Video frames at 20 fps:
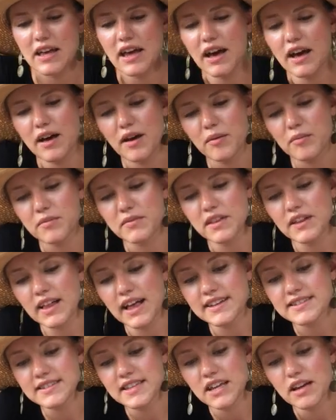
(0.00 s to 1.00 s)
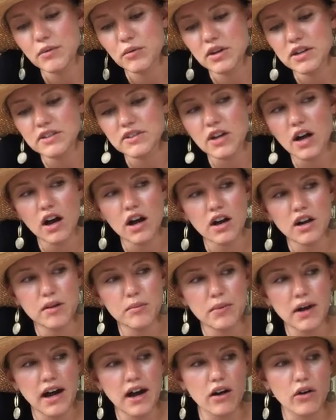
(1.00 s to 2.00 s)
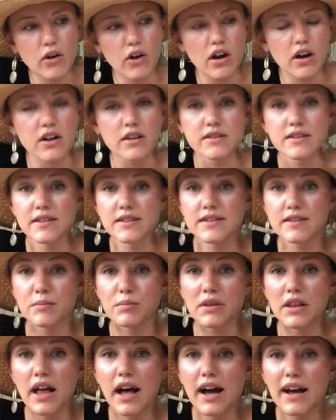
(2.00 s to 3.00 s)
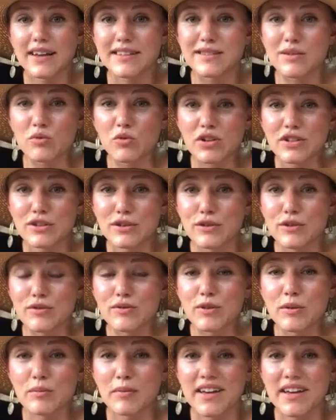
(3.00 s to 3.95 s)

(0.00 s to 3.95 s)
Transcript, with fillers: Um, the last thing I want to talk about are the supplies and what to do if you